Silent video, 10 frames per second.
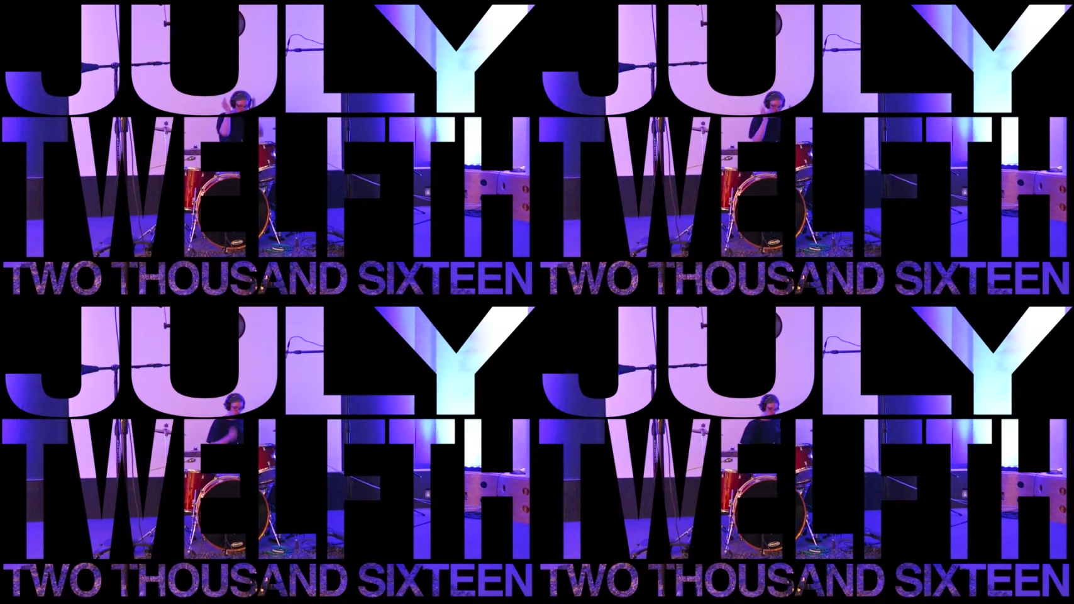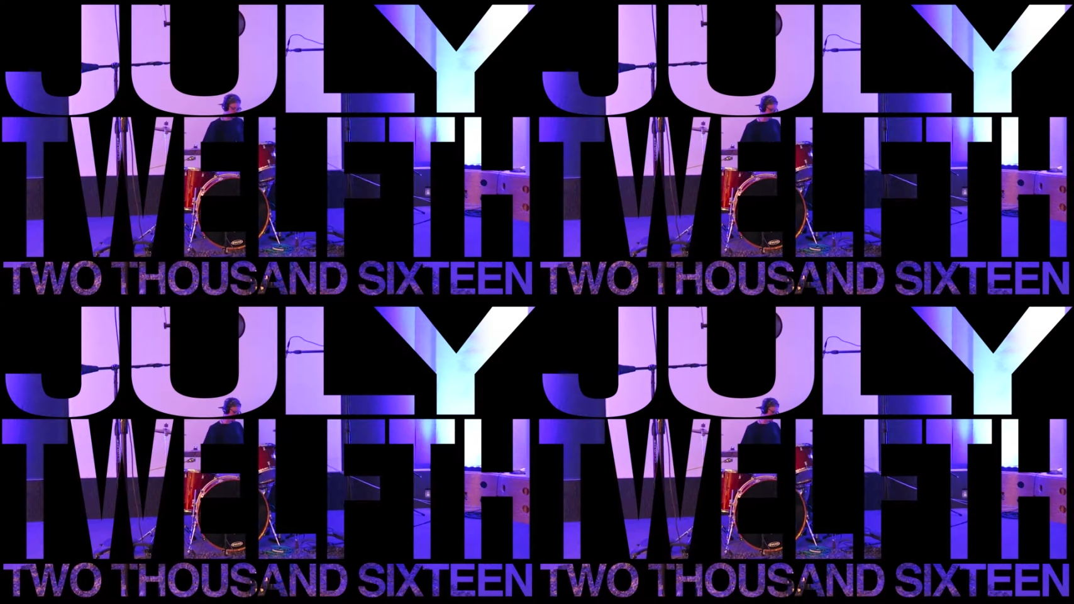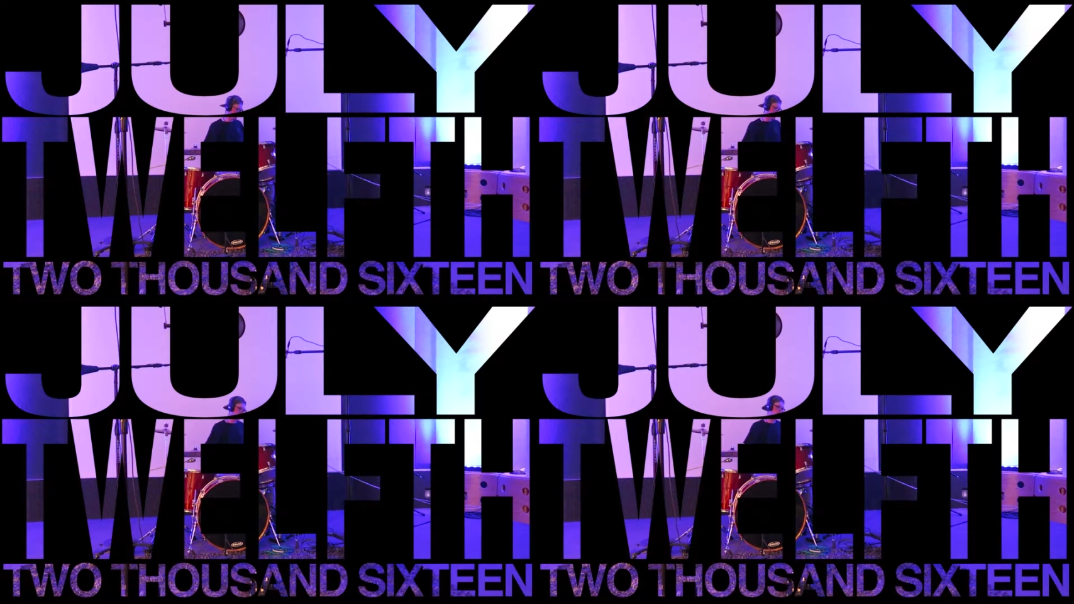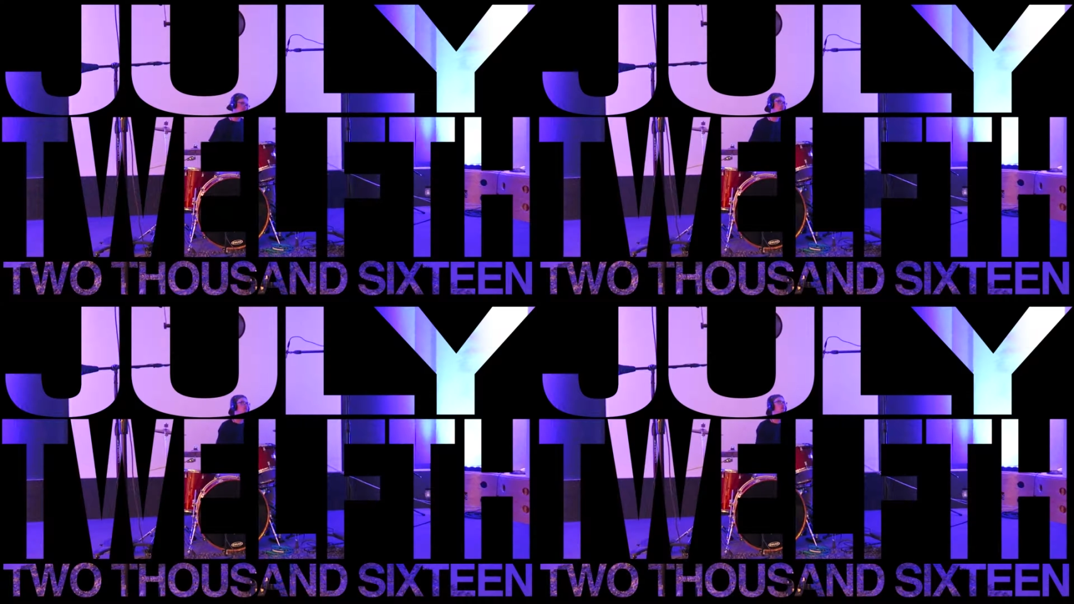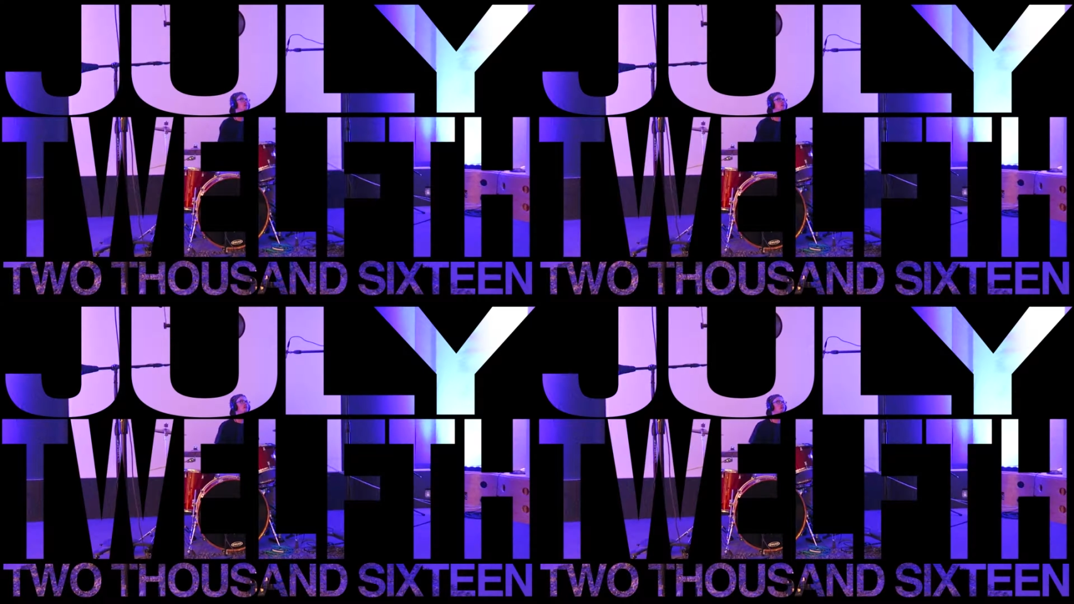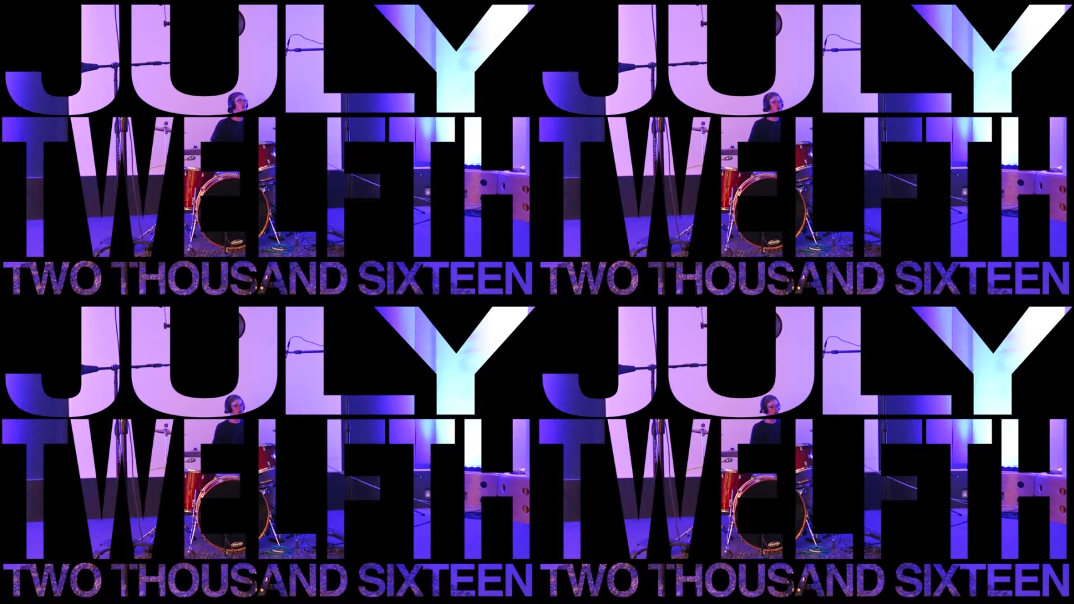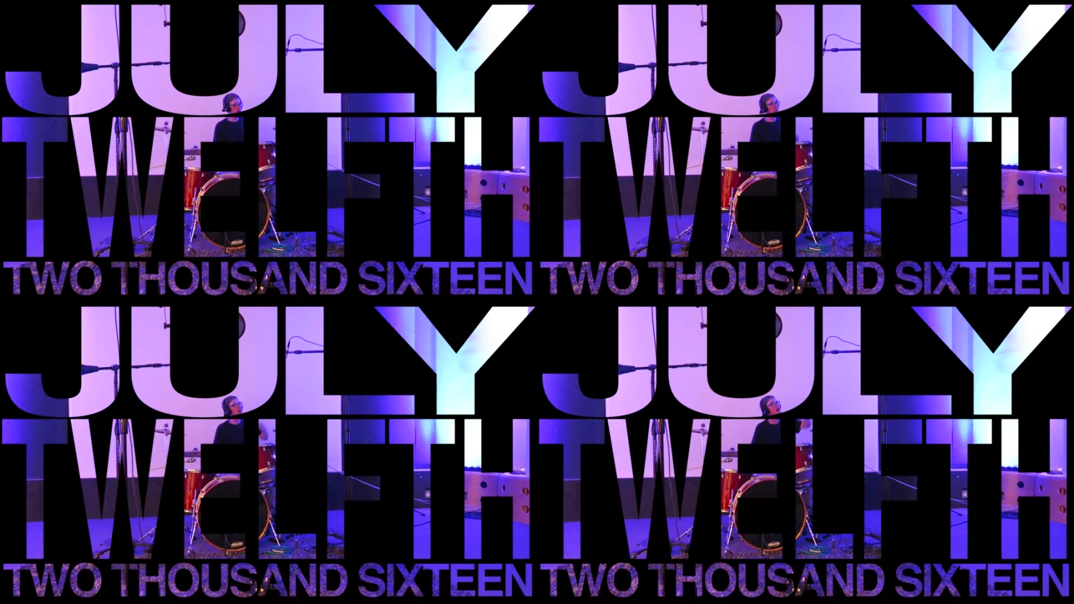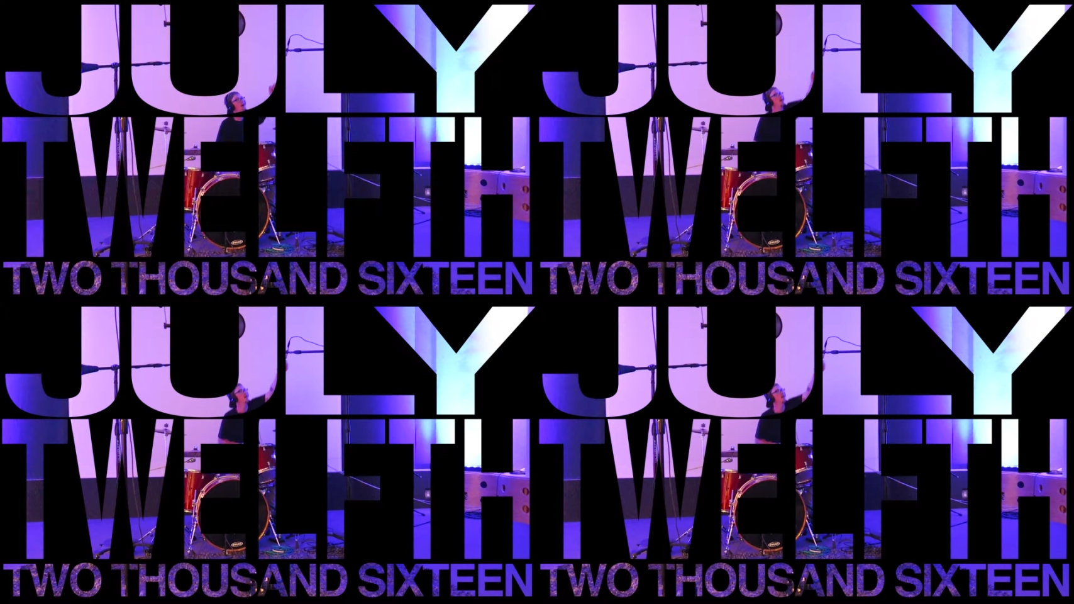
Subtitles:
[unreadable: no face in view]